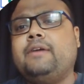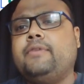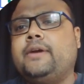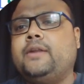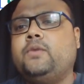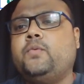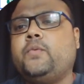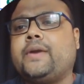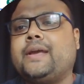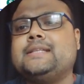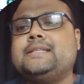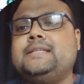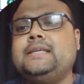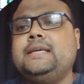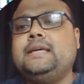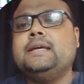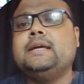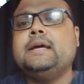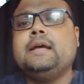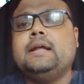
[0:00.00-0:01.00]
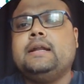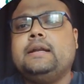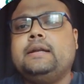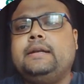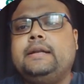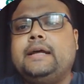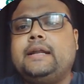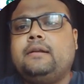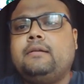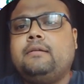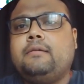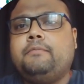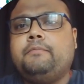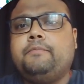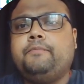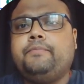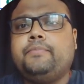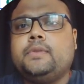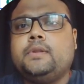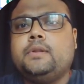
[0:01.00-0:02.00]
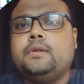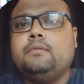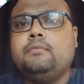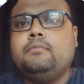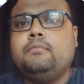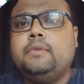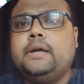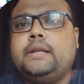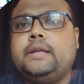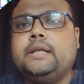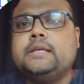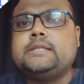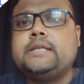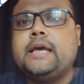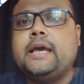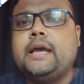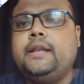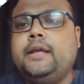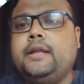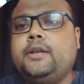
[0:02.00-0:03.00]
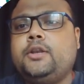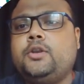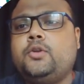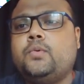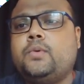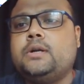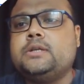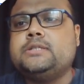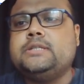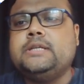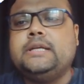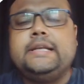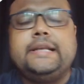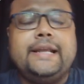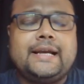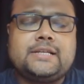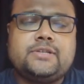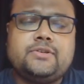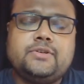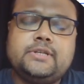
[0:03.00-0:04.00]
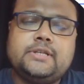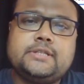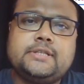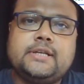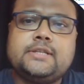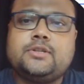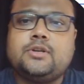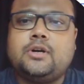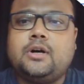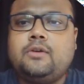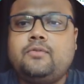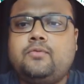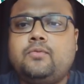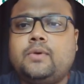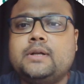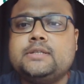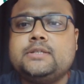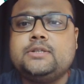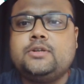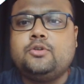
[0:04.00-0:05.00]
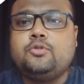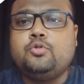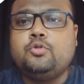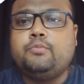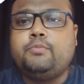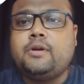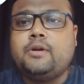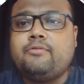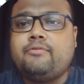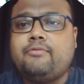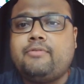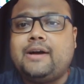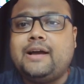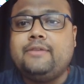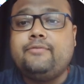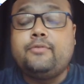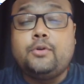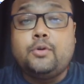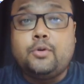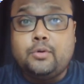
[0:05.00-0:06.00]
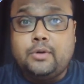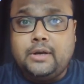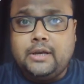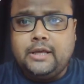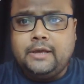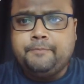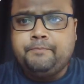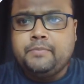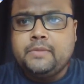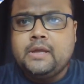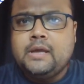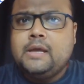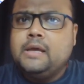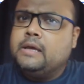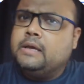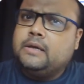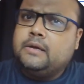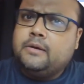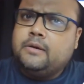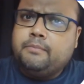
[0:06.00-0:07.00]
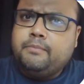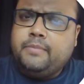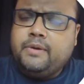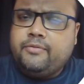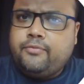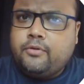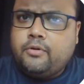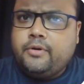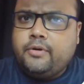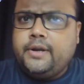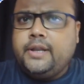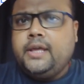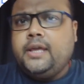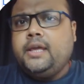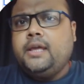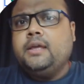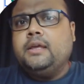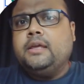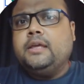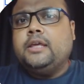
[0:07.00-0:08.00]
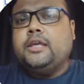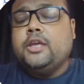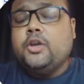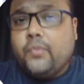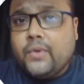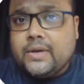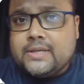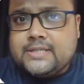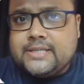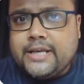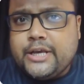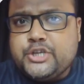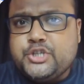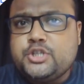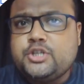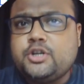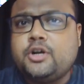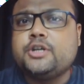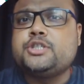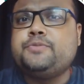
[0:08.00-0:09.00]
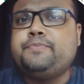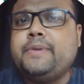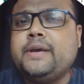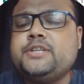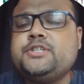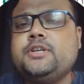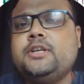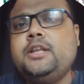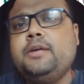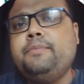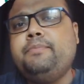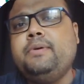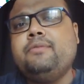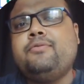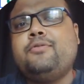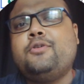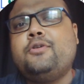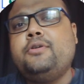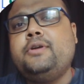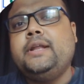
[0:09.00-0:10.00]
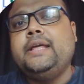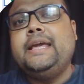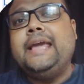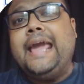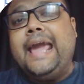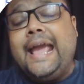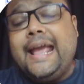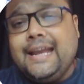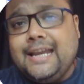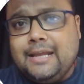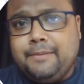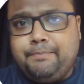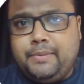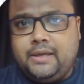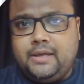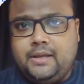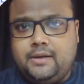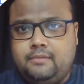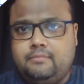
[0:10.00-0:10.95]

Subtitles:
and we can see that it is heading towards the next resistance of 102.5 only. Before the US session, or especially before the ADP,